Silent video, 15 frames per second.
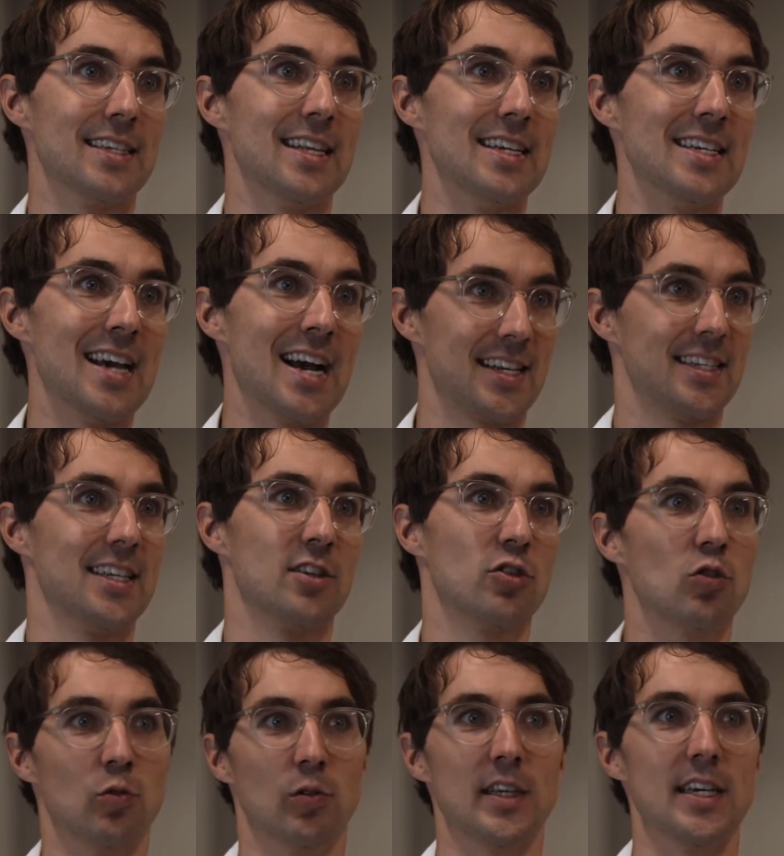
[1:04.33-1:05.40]
that, yes, this
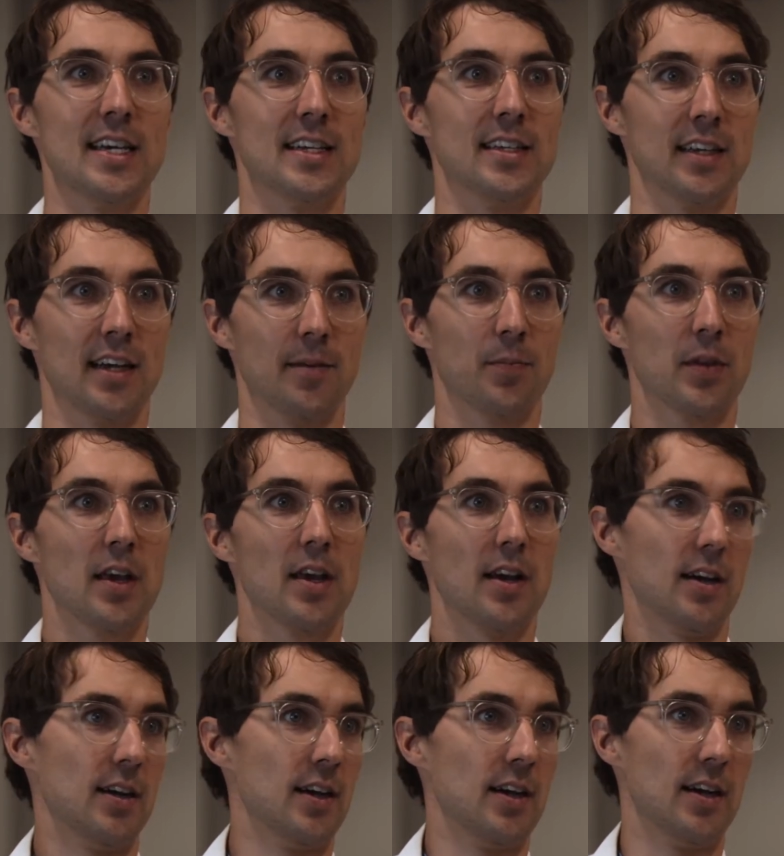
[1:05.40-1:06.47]
truly is
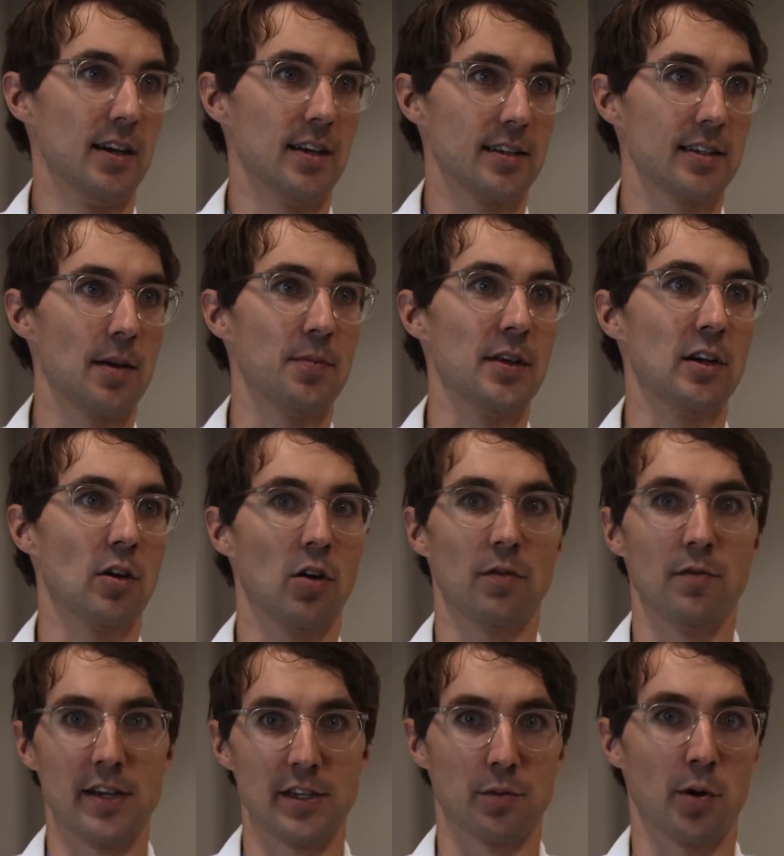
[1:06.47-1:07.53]
something
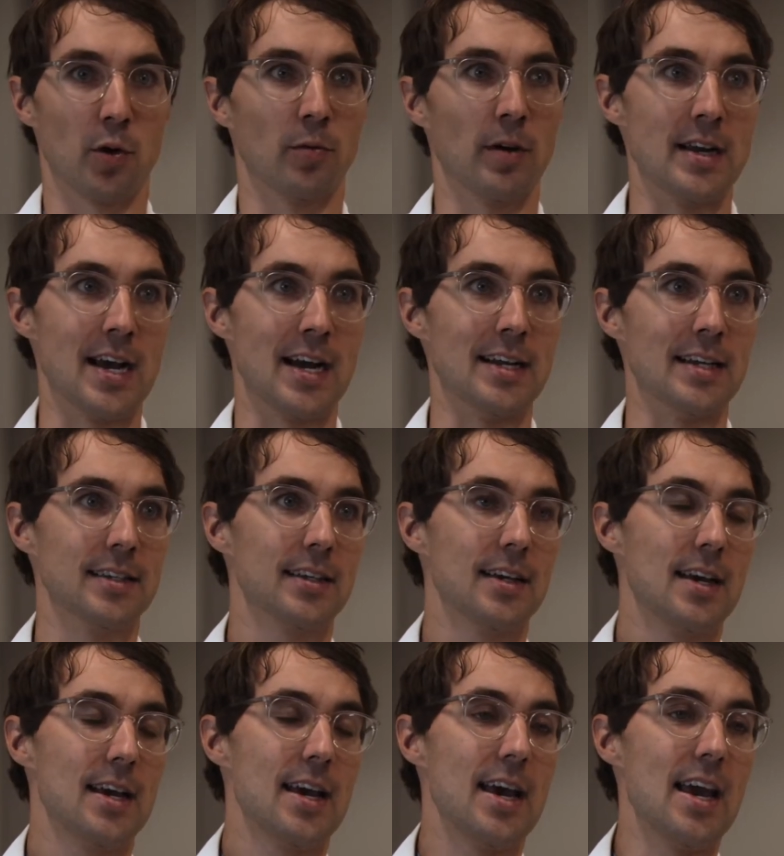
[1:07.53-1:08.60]
called vasomotor rhinitis.
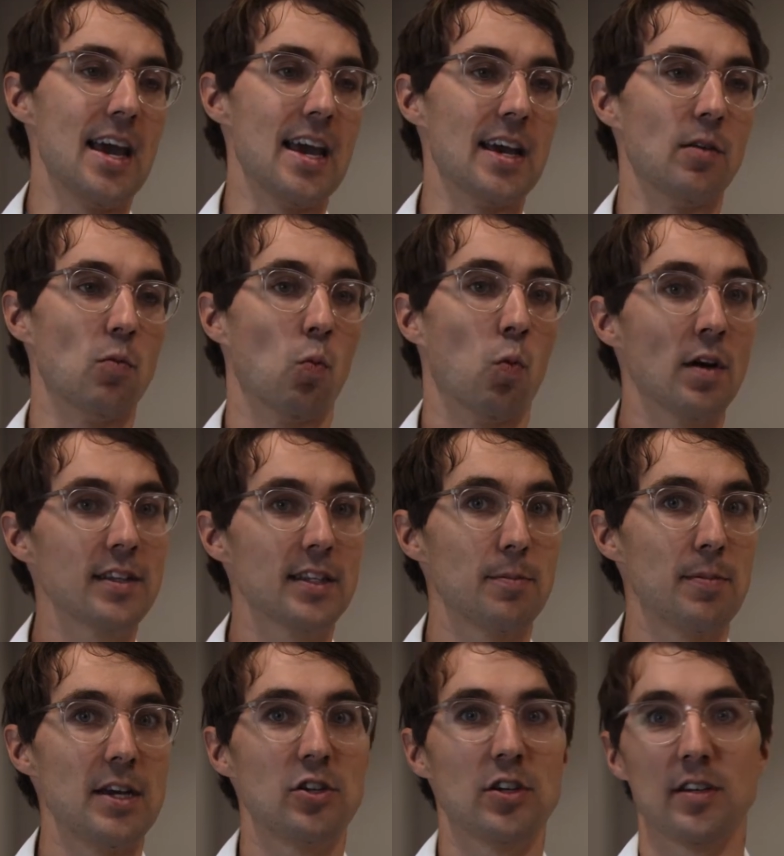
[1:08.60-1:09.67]
And once the
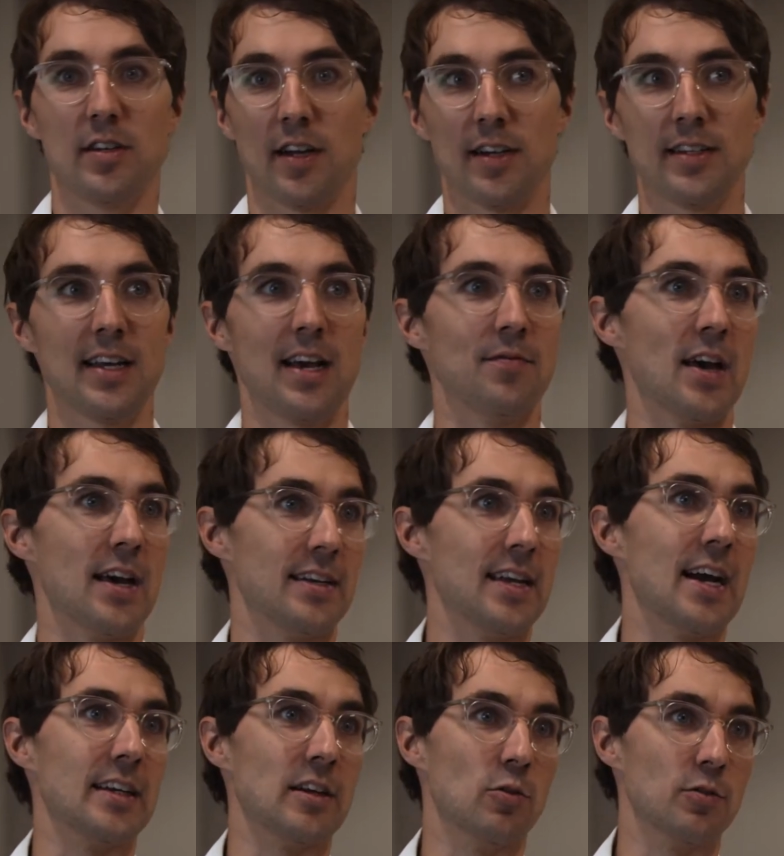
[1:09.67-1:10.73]
patient does have that
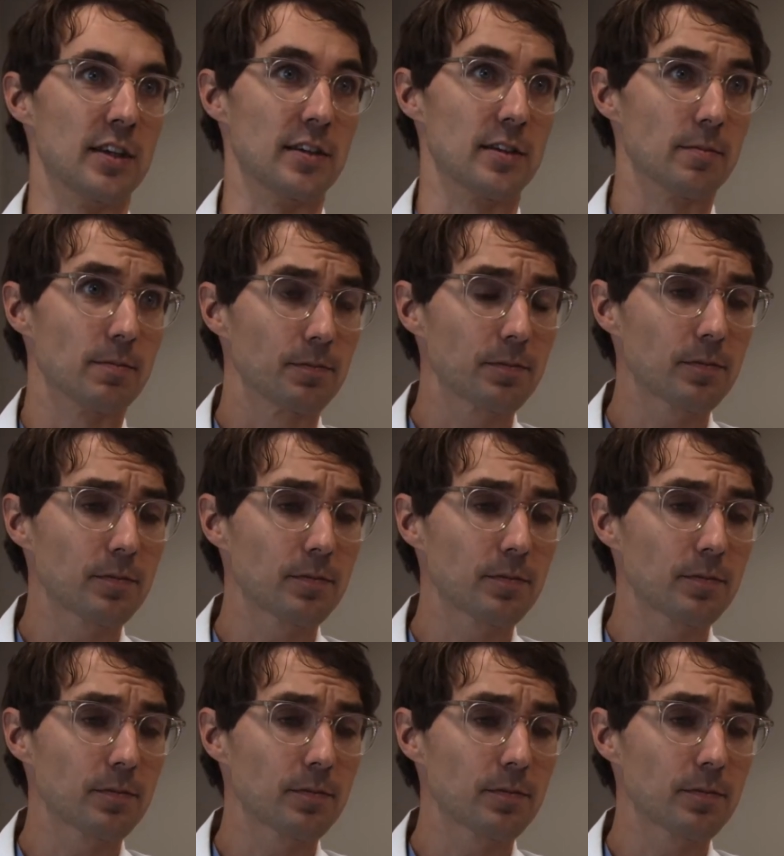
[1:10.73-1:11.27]
diagnosis,